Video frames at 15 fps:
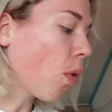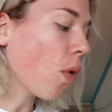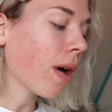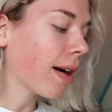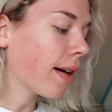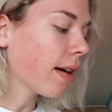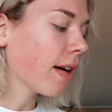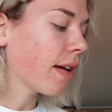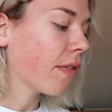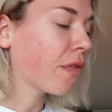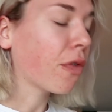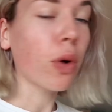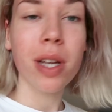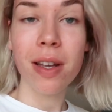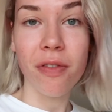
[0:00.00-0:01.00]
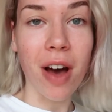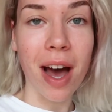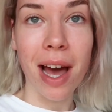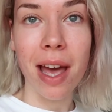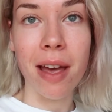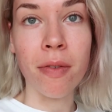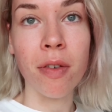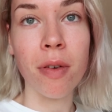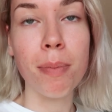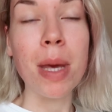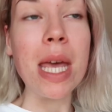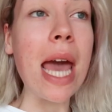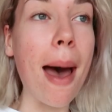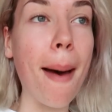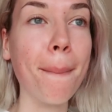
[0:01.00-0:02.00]
4:45
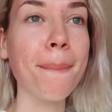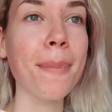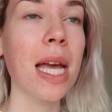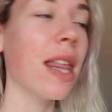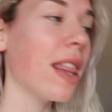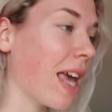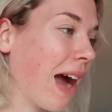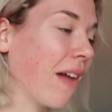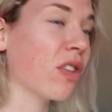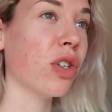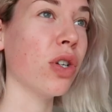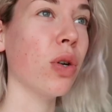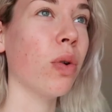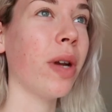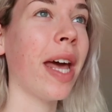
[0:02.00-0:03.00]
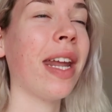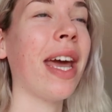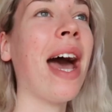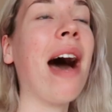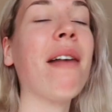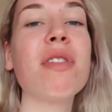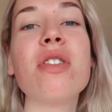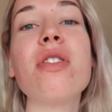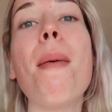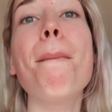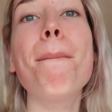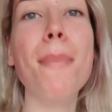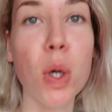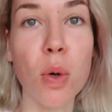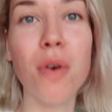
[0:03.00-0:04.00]
p.m. in the afternoon and I haven't
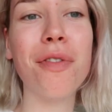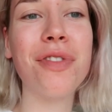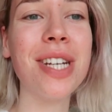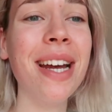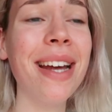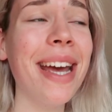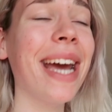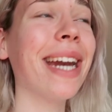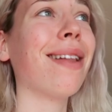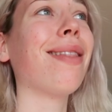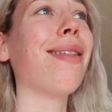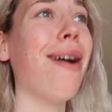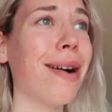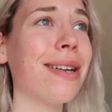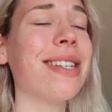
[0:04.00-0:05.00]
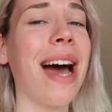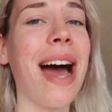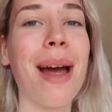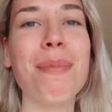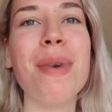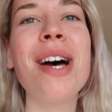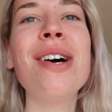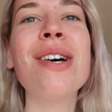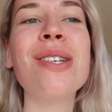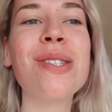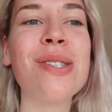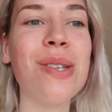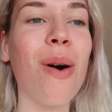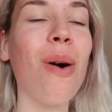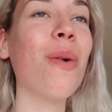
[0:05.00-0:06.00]
moved in a long time.
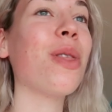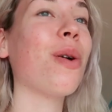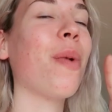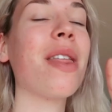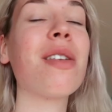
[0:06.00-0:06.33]
So the